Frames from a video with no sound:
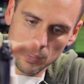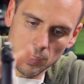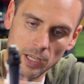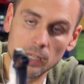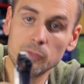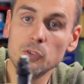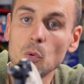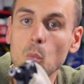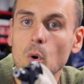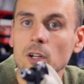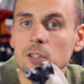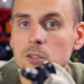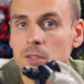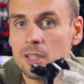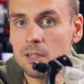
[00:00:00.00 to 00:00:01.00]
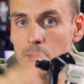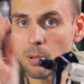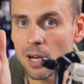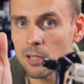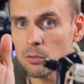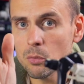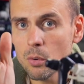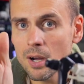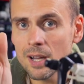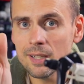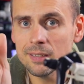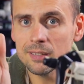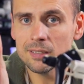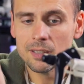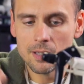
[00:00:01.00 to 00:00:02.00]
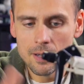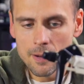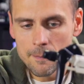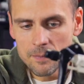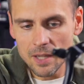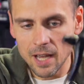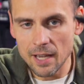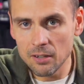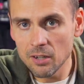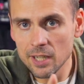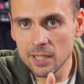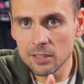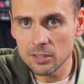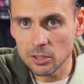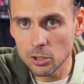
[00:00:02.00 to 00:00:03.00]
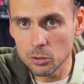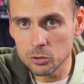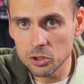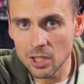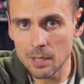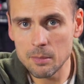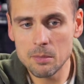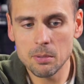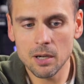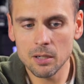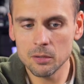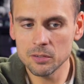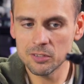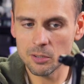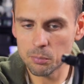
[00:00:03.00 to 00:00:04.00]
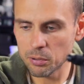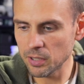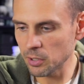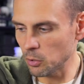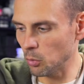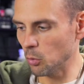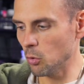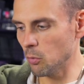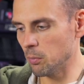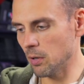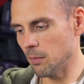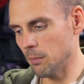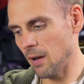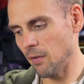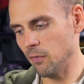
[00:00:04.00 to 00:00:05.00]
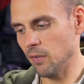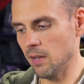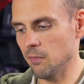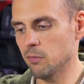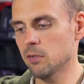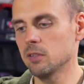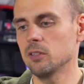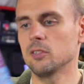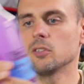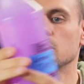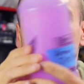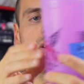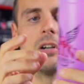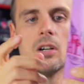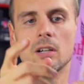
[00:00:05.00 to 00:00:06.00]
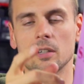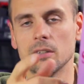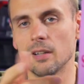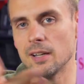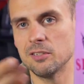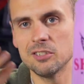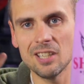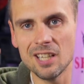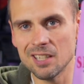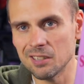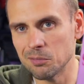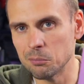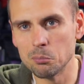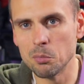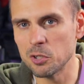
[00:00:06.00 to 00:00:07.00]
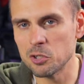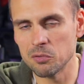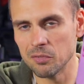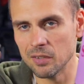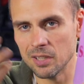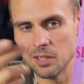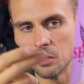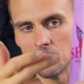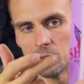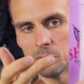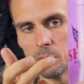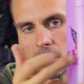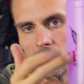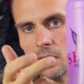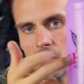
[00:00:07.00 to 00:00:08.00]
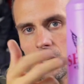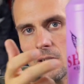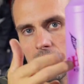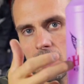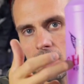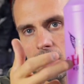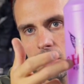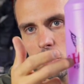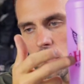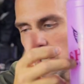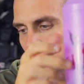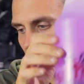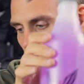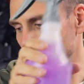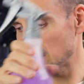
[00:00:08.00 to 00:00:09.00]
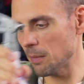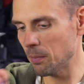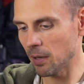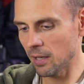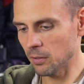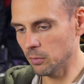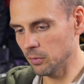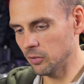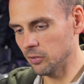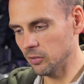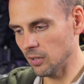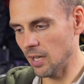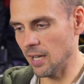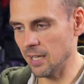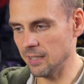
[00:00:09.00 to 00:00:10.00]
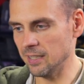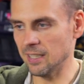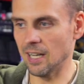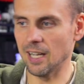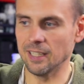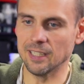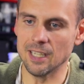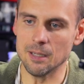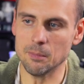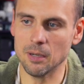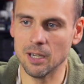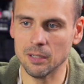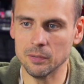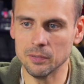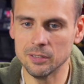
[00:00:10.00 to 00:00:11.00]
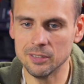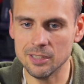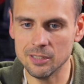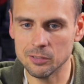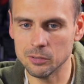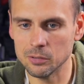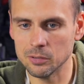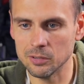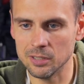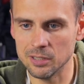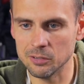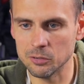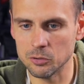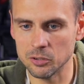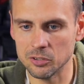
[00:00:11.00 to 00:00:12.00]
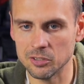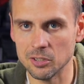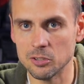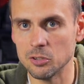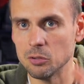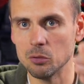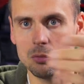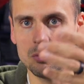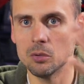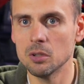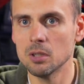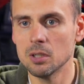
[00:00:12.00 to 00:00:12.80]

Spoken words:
And if you're wondering, bottle-wise, I like the Coach Chemi bottles. They're pretty cool, but my favorites, I say it in a bunch of videos, but Shine Supply bottles and the IK bottles. These are just the 2